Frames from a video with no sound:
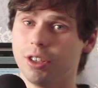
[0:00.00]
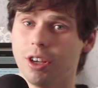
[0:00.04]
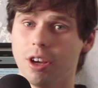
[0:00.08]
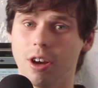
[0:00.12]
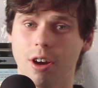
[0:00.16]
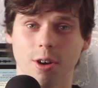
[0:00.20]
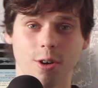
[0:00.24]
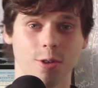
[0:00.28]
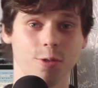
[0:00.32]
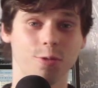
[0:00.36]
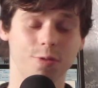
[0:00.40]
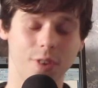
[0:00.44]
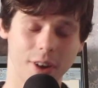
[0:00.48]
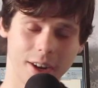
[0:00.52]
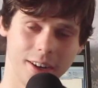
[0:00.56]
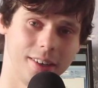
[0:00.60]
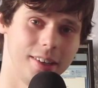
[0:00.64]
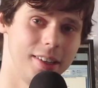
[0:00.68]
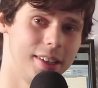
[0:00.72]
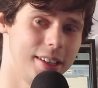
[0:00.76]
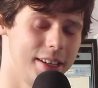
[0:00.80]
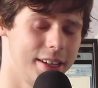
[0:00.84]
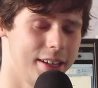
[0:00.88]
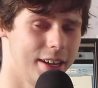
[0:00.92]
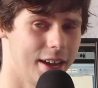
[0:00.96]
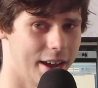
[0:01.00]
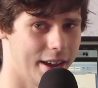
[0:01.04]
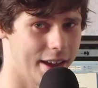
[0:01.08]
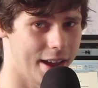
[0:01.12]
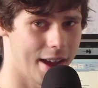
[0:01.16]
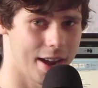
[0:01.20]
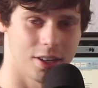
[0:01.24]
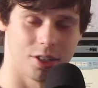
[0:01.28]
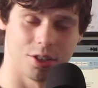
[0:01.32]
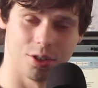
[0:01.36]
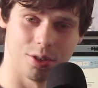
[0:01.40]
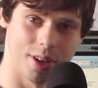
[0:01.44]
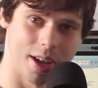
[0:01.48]
So finally, I
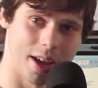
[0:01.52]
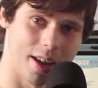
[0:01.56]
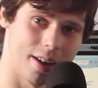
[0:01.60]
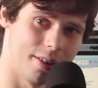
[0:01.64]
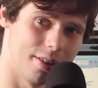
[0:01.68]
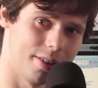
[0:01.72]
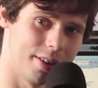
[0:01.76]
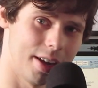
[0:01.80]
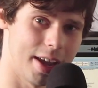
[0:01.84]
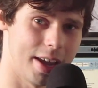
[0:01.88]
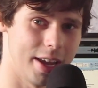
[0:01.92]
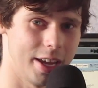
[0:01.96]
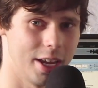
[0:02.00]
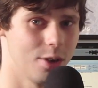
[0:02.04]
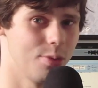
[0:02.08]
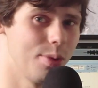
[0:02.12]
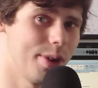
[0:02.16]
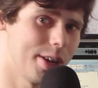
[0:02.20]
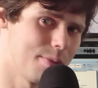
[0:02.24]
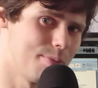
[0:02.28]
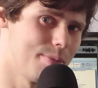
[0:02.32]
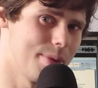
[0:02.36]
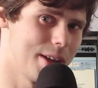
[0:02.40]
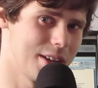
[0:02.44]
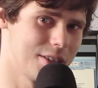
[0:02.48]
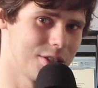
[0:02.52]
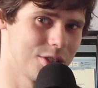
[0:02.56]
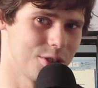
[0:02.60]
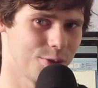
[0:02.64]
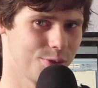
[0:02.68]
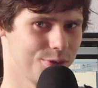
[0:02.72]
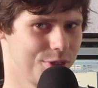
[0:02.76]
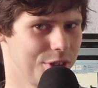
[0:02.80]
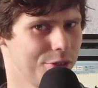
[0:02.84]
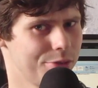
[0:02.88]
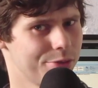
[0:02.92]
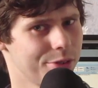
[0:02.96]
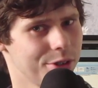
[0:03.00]
hacked together a quick mix
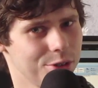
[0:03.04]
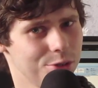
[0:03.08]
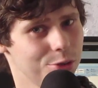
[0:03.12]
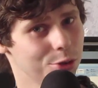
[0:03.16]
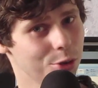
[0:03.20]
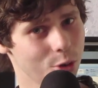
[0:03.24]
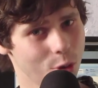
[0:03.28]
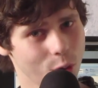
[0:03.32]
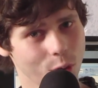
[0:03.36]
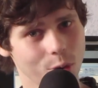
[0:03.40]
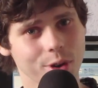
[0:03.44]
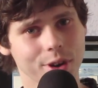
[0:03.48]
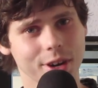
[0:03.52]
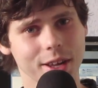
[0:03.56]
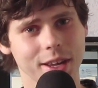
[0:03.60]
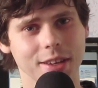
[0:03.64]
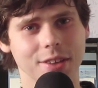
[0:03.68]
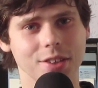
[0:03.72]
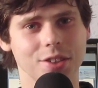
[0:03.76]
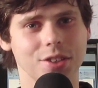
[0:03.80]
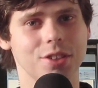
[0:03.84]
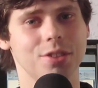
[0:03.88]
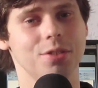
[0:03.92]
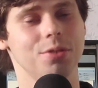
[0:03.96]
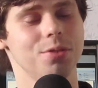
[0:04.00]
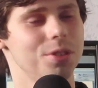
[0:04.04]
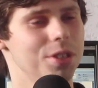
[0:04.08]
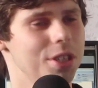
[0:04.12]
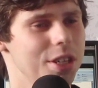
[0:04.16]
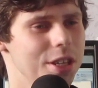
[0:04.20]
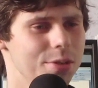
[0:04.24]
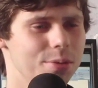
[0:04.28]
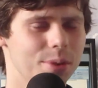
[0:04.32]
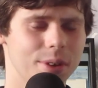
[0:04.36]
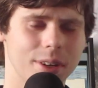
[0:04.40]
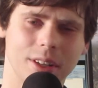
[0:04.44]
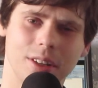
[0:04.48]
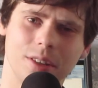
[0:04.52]
of different recordings to
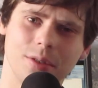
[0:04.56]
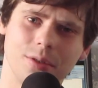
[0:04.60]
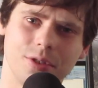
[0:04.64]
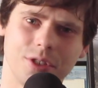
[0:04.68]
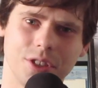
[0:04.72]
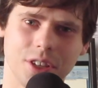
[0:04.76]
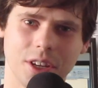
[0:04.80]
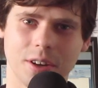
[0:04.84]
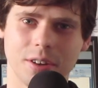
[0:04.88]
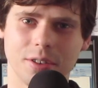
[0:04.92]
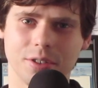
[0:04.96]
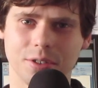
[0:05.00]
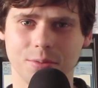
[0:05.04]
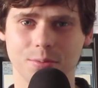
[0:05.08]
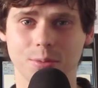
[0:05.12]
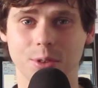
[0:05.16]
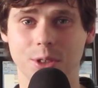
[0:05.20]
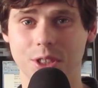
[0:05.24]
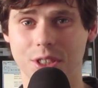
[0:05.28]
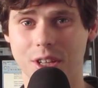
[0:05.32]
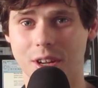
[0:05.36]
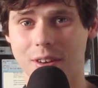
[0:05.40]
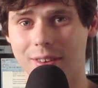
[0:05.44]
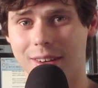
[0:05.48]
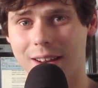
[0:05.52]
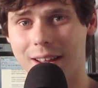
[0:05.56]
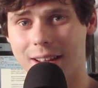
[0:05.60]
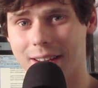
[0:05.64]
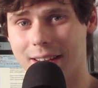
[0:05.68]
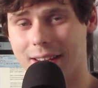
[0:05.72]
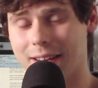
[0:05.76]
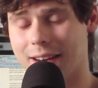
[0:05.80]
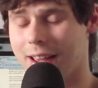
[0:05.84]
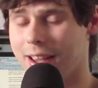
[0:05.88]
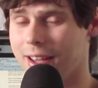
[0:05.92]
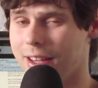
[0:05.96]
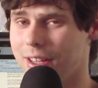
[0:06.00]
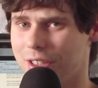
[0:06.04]
see what it sounds would sound like
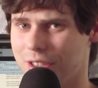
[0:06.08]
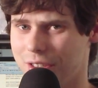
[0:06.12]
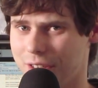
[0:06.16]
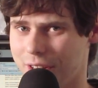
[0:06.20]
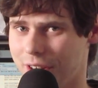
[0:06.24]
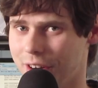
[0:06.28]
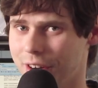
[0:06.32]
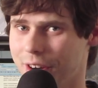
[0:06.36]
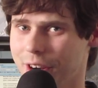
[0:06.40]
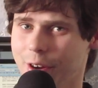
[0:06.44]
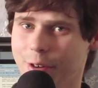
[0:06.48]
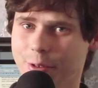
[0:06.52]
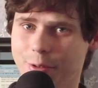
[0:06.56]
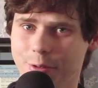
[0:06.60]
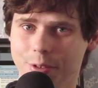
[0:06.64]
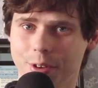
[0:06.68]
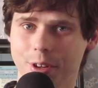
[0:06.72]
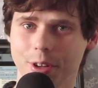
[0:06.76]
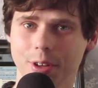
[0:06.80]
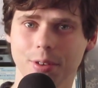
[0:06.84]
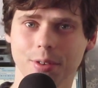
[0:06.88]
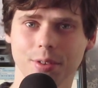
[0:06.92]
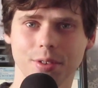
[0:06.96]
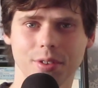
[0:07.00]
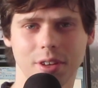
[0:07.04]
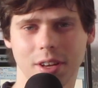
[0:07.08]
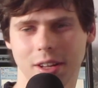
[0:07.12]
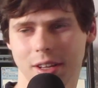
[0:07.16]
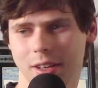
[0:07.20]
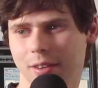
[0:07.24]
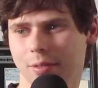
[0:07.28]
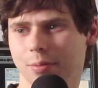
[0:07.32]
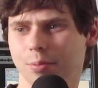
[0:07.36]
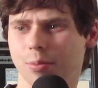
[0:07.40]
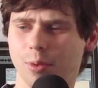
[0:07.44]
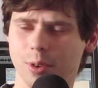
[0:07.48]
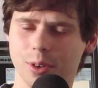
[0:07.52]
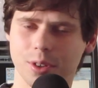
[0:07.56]
in a stereo field,
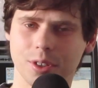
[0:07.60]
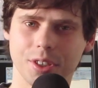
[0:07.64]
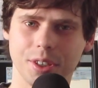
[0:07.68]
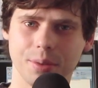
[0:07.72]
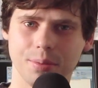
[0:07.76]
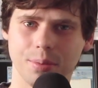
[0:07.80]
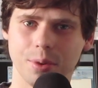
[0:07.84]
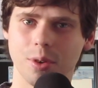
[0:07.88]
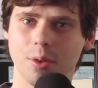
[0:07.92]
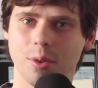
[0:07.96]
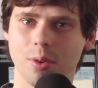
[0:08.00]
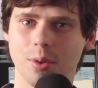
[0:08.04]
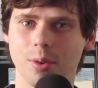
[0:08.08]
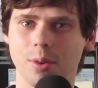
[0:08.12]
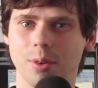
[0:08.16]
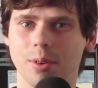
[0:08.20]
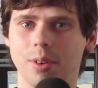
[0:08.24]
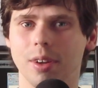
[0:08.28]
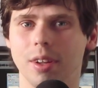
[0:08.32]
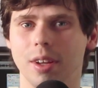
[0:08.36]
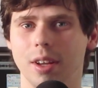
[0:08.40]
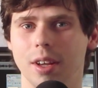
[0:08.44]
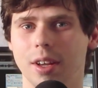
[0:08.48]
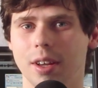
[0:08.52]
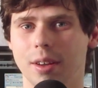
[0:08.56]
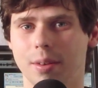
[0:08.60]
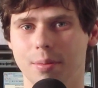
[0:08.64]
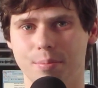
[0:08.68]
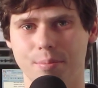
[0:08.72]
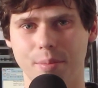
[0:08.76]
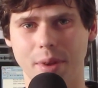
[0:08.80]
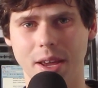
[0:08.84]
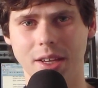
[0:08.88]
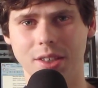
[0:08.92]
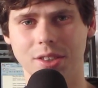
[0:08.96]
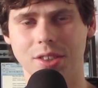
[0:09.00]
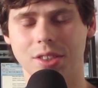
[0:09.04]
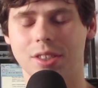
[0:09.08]
like a more typical
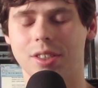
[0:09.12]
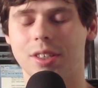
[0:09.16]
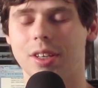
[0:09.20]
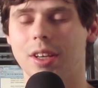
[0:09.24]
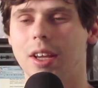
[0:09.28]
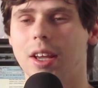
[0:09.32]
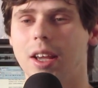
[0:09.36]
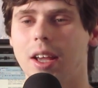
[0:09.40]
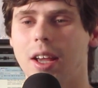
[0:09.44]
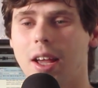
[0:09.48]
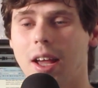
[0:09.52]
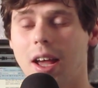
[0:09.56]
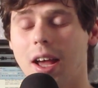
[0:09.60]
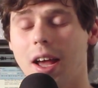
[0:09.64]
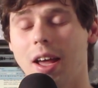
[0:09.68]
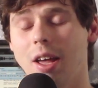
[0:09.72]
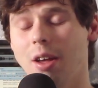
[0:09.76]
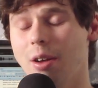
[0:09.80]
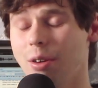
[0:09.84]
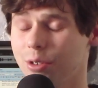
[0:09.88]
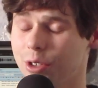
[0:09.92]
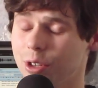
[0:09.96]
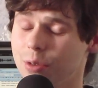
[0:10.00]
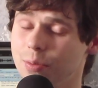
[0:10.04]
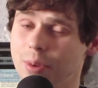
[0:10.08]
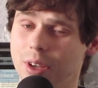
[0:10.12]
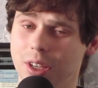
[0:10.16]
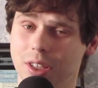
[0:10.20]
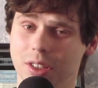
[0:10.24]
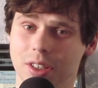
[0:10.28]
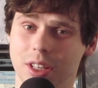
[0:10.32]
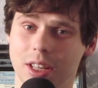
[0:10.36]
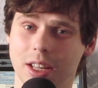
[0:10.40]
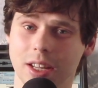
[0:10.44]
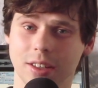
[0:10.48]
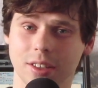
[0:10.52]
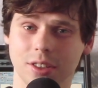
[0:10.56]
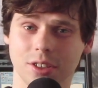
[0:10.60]
mix. I also
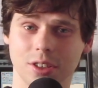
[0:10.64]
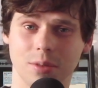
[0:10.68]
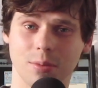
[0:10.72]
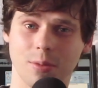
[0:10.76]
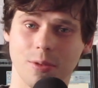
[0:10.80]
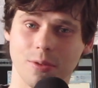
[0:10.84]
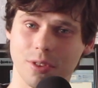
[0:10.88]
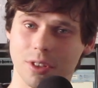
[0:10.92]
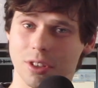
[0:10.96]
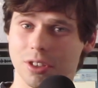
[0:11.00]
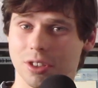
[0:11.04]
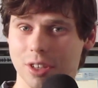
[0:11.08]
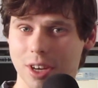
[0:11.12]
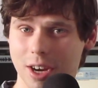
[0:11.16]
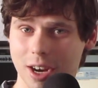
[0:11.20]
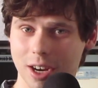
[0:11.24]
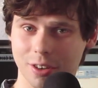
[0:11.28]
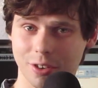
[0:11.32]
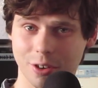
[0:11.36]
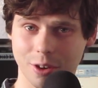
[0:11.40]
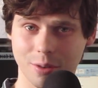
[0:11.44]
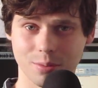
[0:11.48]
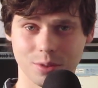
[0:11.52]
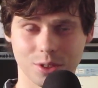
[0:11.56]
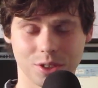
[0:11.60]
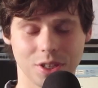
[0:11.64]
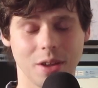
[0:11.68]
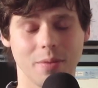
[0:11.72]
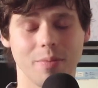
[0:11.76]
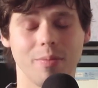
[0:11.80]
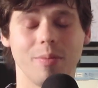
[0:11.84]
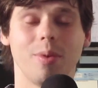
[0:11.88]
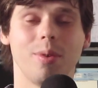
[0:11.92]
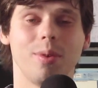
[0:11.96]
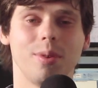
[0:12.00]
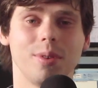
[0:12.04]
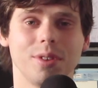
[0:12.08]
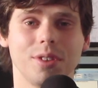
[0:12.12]
mixed in some of the snare drum
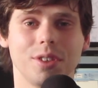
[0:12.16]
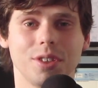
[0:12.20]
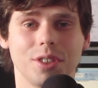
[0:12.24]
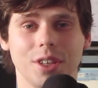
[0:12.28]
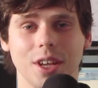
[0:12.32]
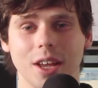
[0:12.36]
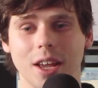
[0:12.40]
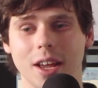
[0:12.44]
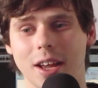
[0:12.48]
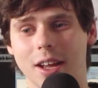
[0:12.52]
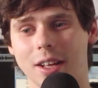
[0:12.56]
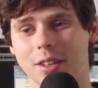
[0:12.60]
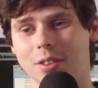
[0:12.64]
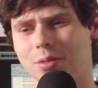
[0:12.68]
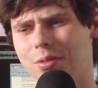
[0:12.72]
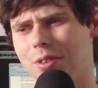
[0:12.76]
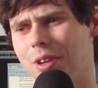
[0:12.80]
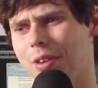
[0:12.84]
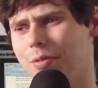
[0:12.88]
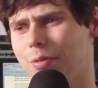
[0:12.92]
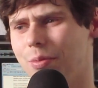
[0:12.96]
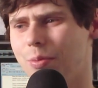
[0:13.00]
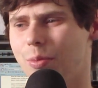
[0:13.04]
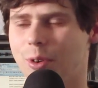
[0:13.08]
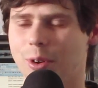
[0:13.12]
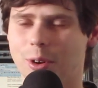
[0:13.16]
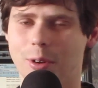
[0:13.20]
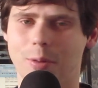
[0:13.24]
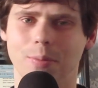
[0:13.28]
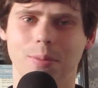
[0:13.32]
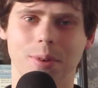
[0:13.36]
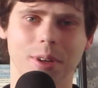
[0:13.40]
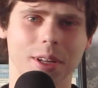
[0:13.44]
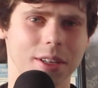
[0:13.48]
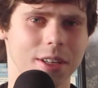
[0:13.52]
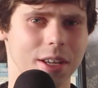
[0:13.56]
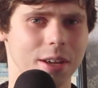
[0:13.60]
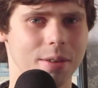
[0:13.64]
samples uh, to give a more
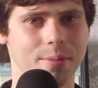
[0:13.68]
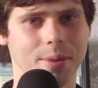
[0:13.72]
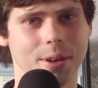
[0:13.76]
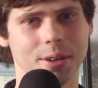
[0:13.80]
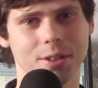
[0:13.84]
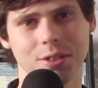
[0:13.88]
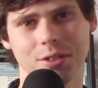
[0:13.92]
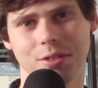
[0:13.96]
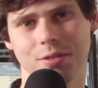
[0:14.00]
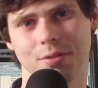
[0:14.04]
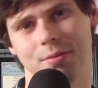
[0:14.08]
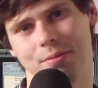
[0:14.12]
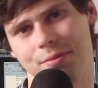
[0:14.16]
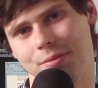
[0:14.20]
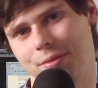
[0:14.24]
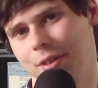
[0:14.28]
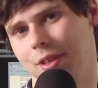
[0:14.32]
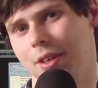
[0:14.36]
complete image